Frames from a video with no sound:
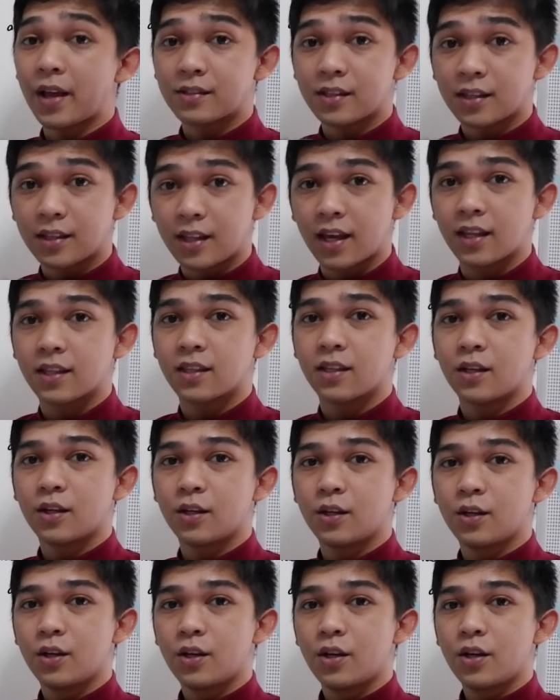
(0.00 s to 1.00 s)
president.
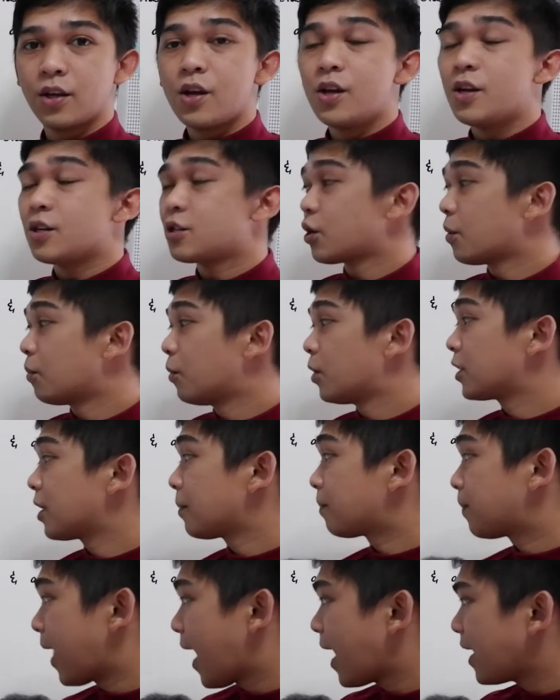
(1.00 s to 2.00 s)
So
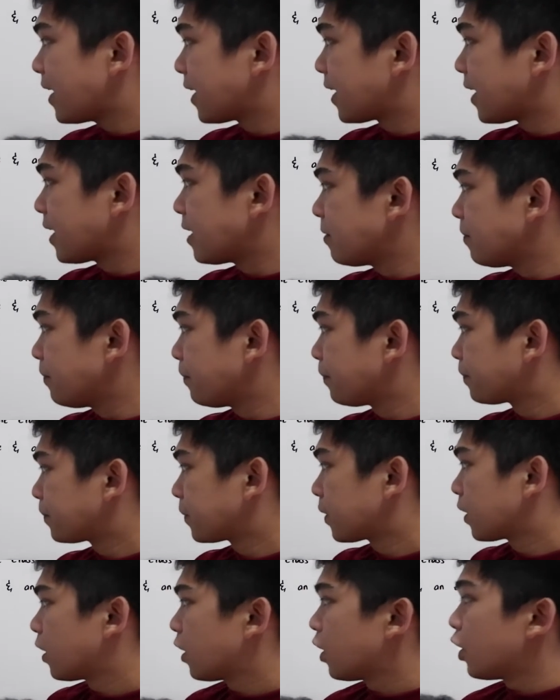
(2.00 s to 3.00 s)
multiplying
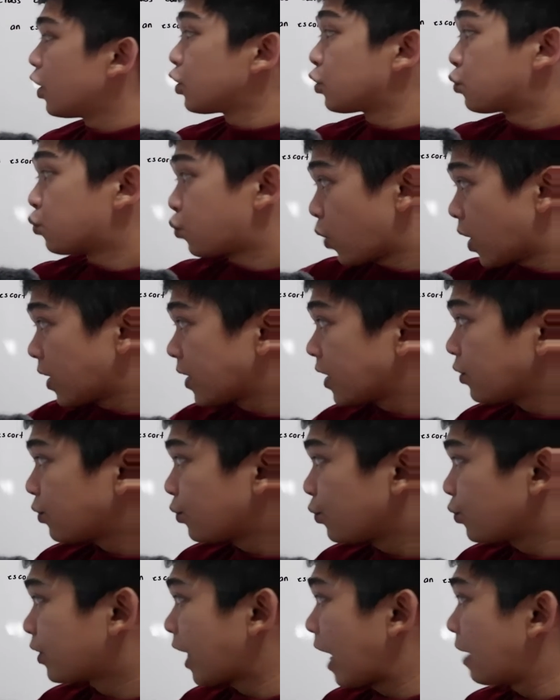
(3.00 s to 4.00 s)

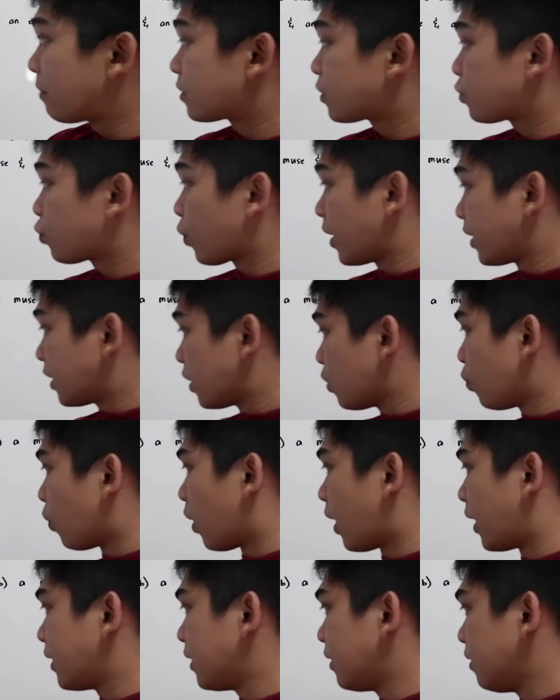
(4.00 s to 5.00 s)
22 times
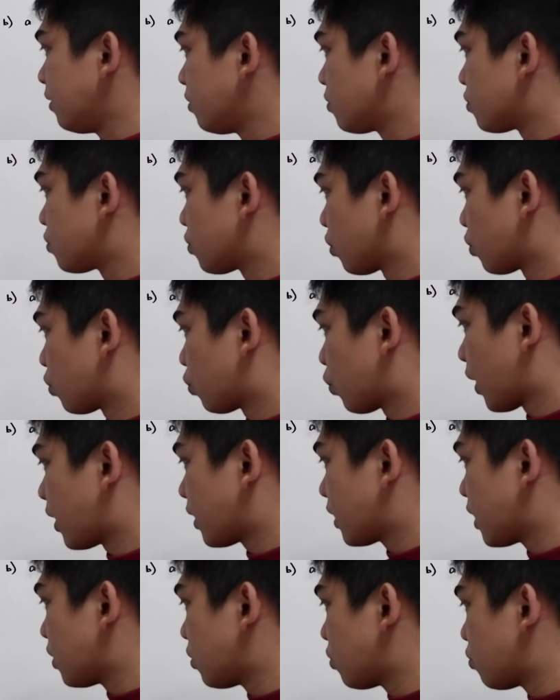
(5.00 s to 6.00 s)
21, so
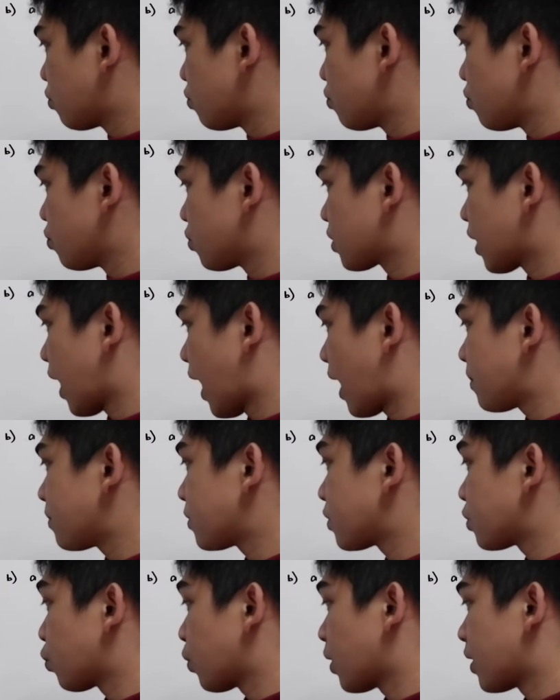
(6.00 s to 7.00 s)
22
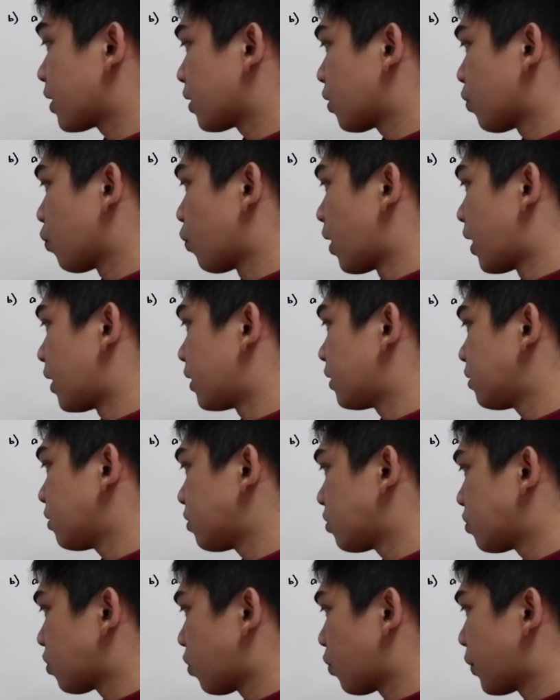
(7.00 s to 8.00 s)
times
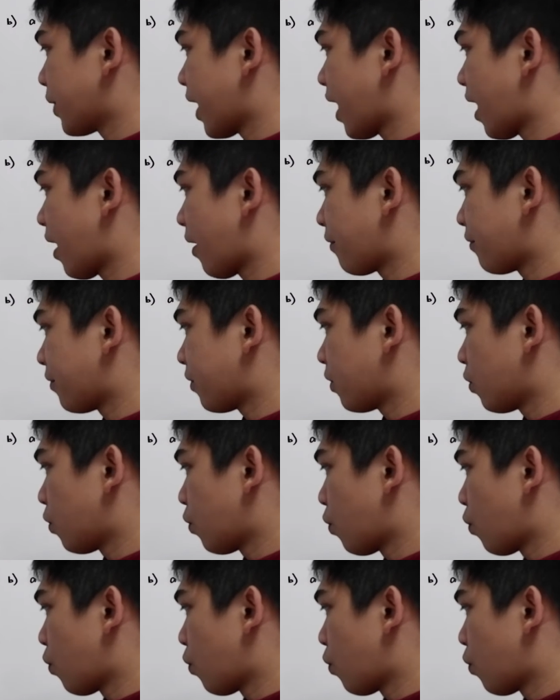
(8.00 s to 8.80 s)
21, so we have